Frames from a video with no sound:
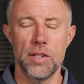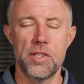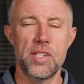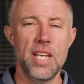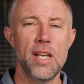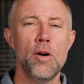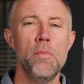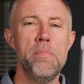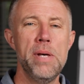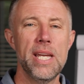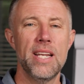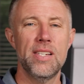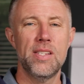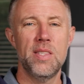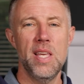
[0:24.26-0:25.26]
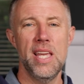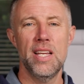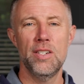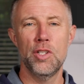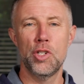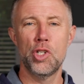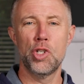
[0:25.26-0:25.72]
The single biggest
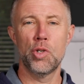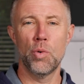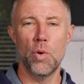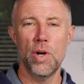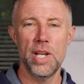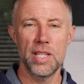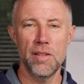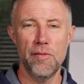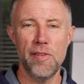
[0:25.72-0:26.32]
thing destroying the